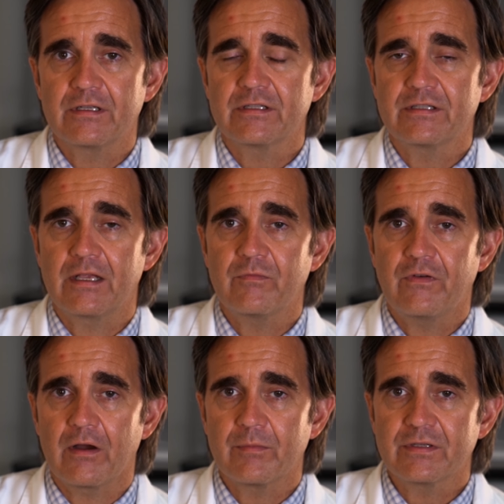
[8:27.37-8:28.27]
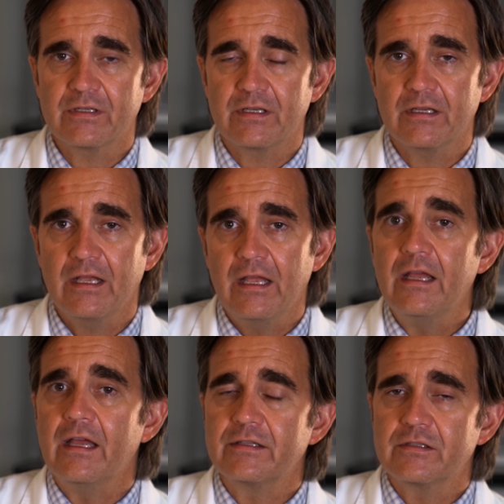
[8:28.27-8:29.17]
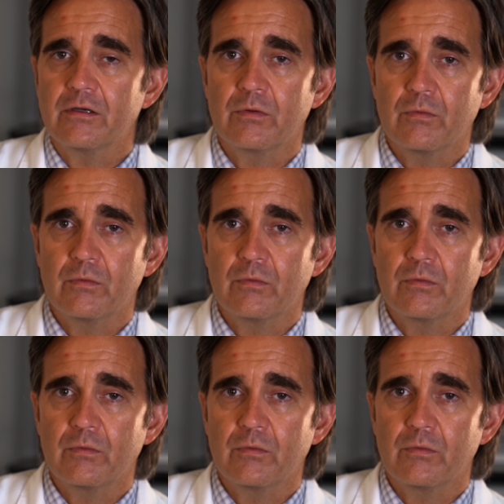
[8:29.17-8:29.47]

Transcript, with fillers: and the same pharmacy. And so we